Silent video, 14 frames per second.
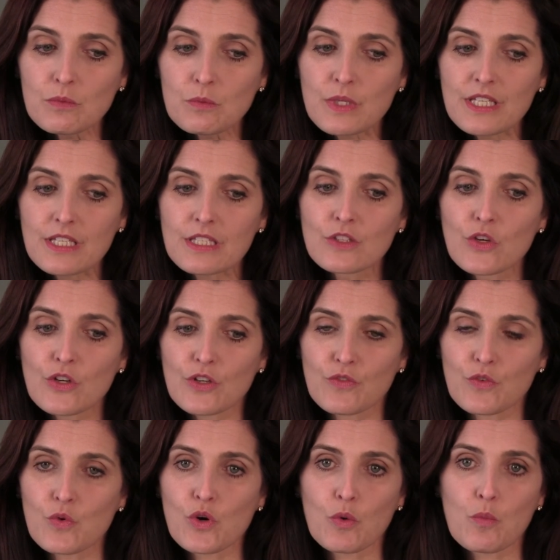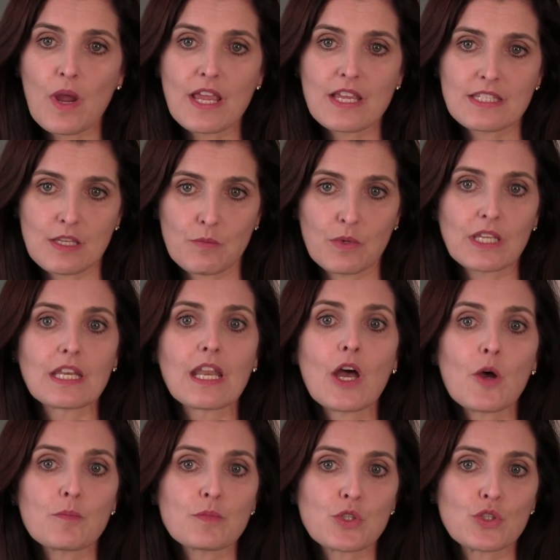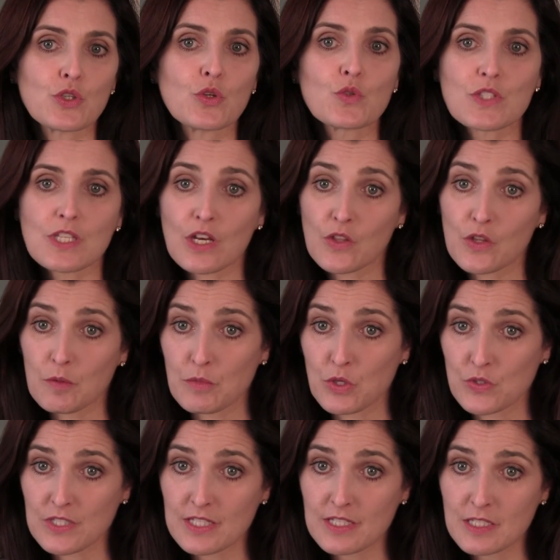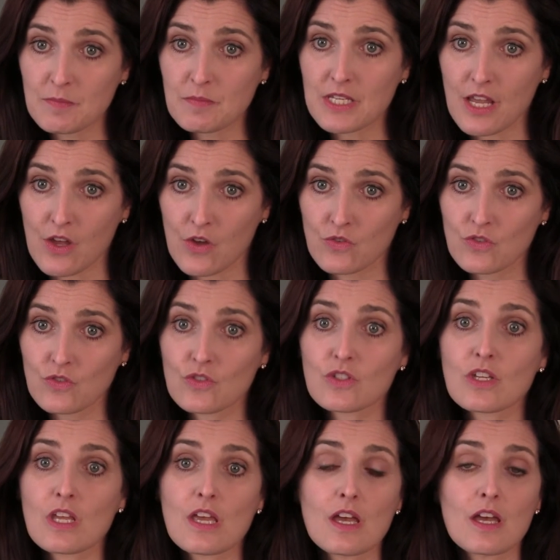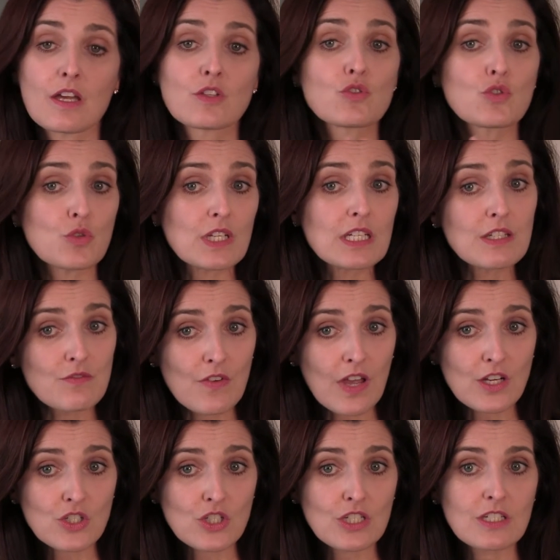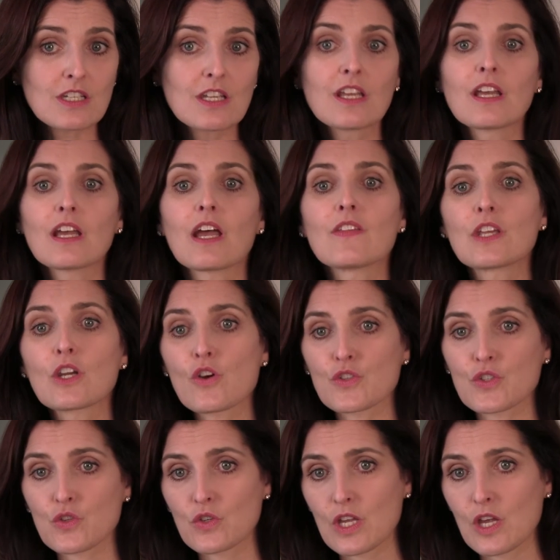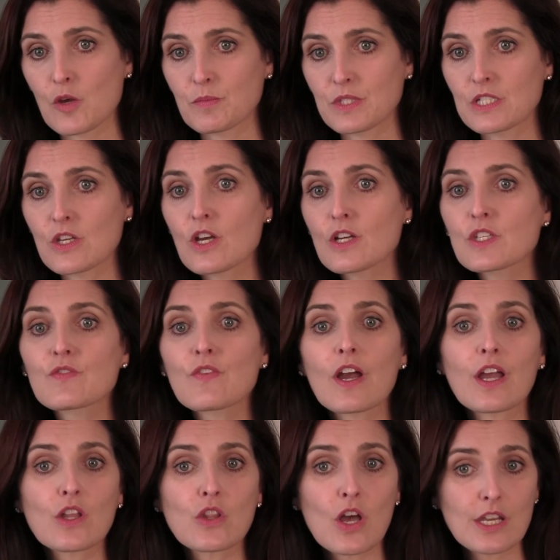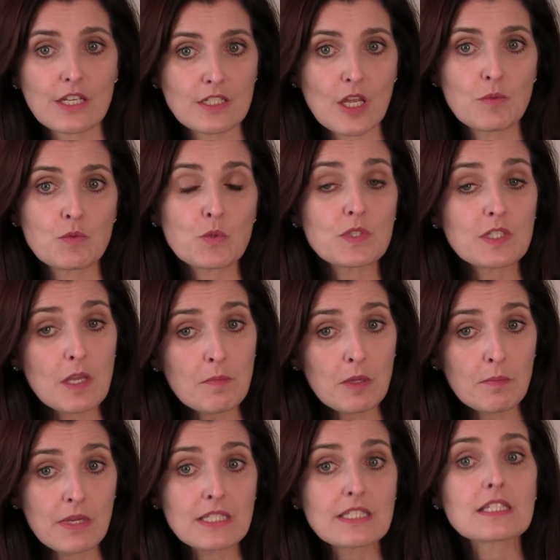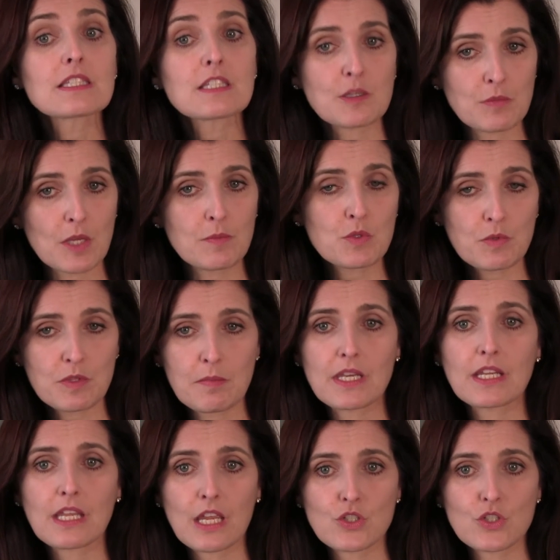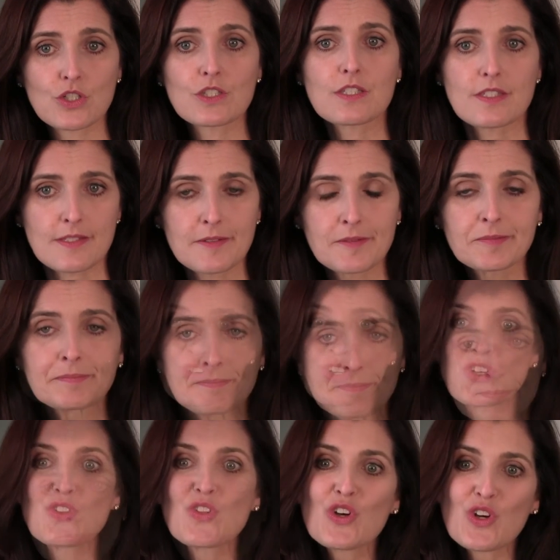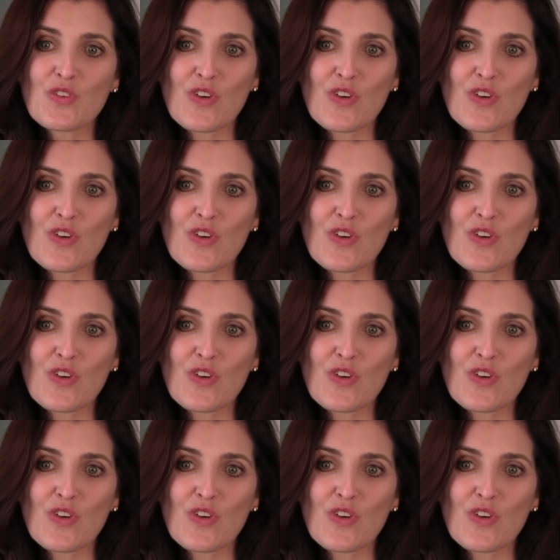we look for ways that we can help to settle the immune system down, treat infection, and then also to help detoxify, a lot of times with supplements and sometimes with medications. When you look